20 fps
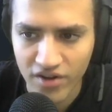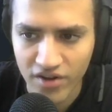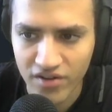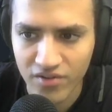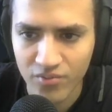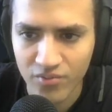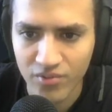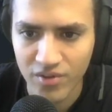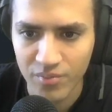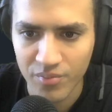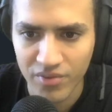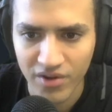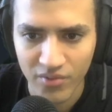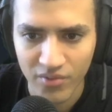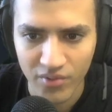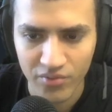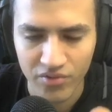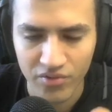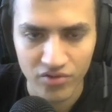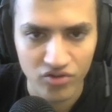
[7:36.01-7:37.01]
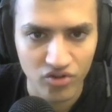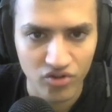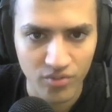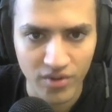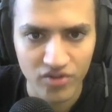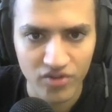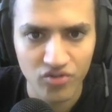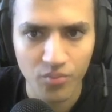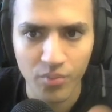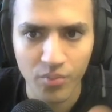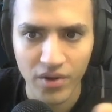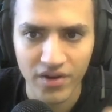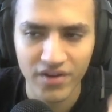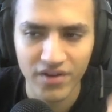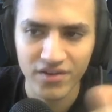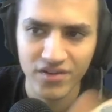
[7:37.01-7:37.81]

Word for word: I didn't really play around with it too much, but